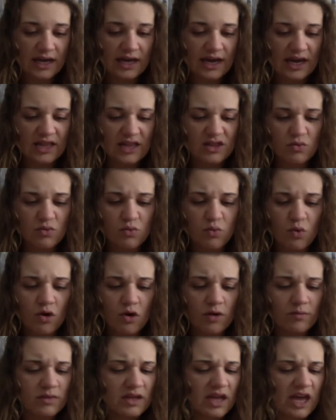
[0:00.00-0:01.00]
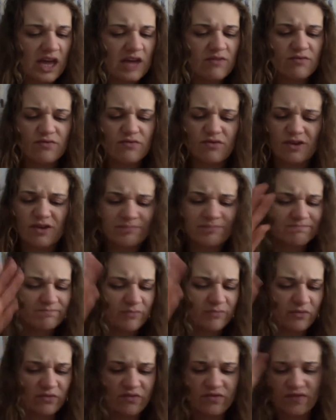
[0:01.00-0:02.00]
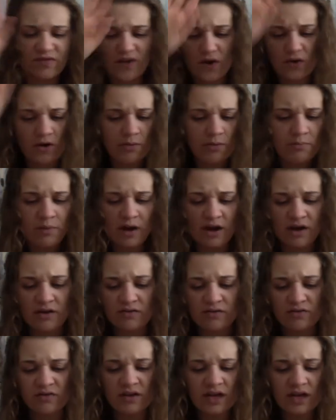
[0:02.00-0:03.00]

and the warmth came from far above.